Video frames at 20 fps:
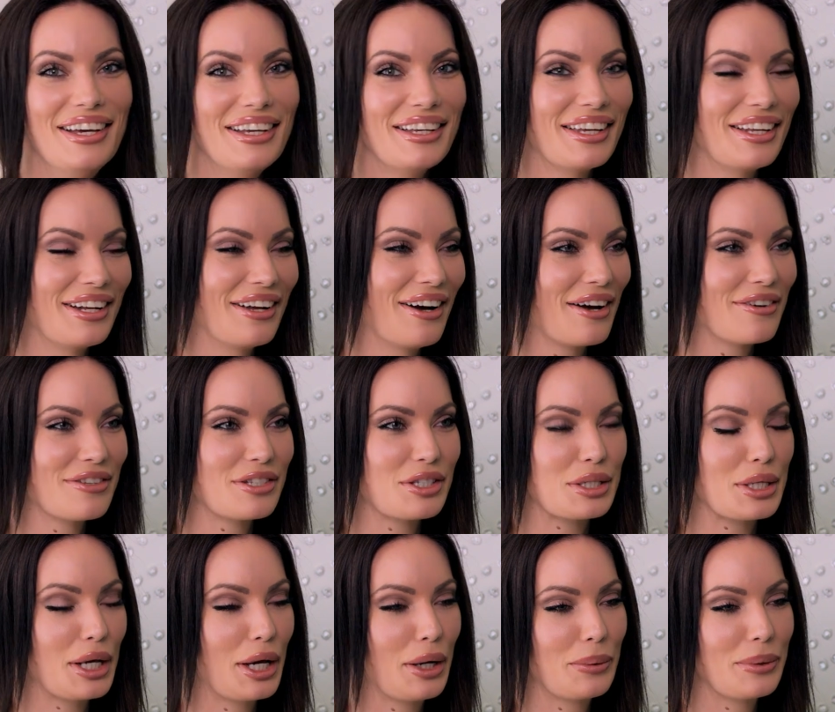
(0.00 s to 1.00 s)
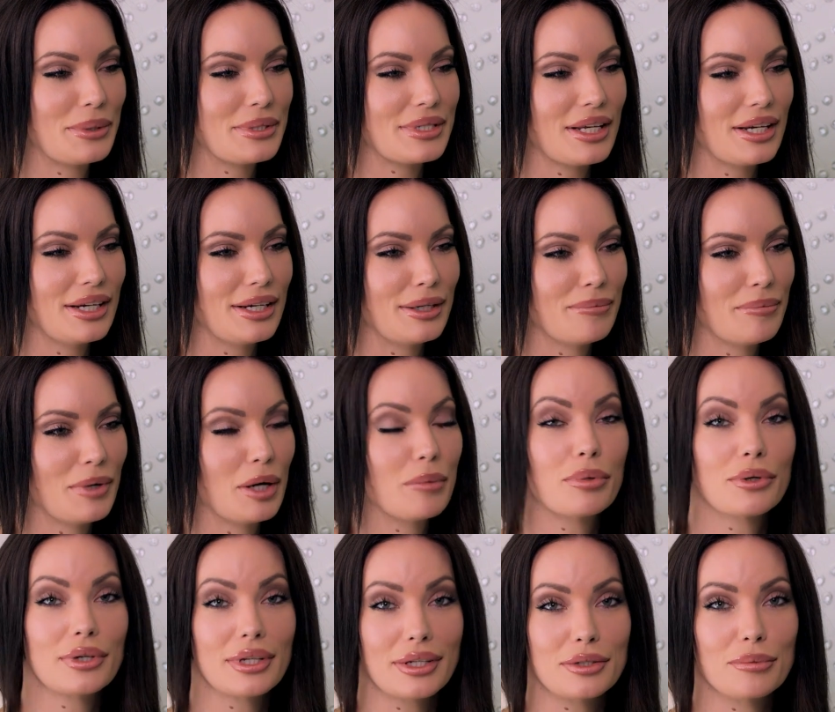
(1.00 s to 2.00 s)
You know, I was
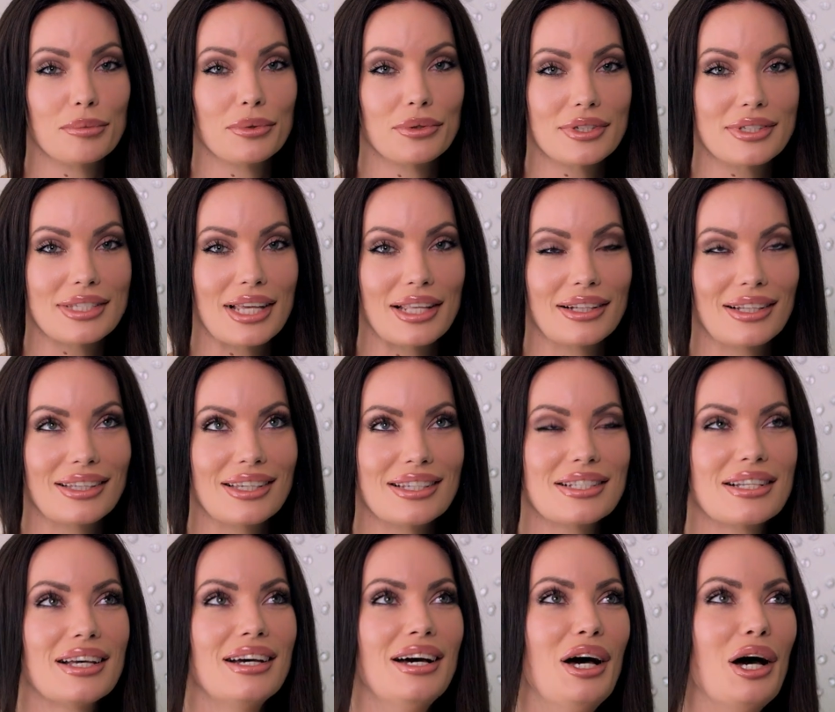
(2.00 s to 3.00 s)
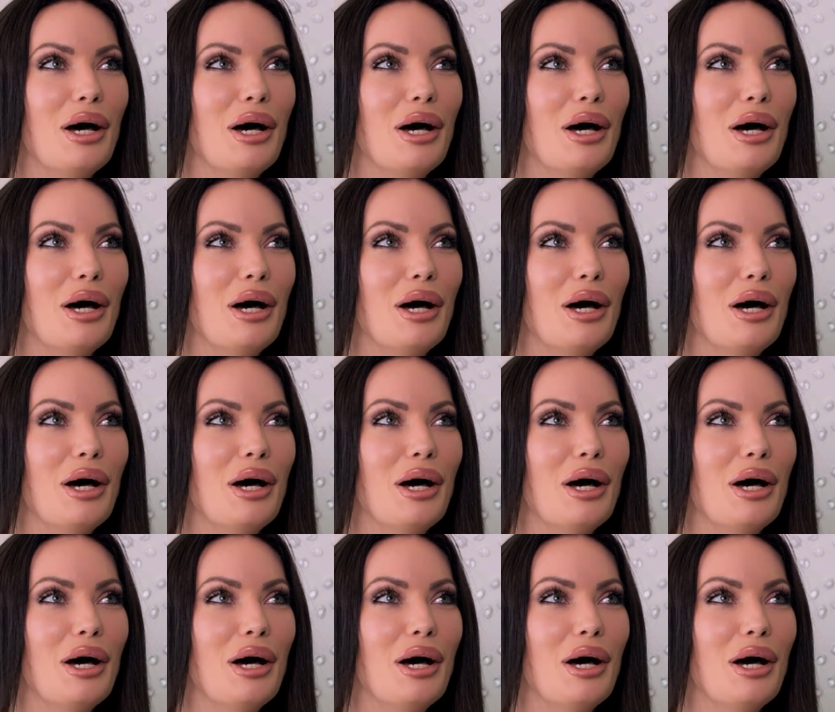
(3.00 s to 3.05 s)
unpredictable, to say the least.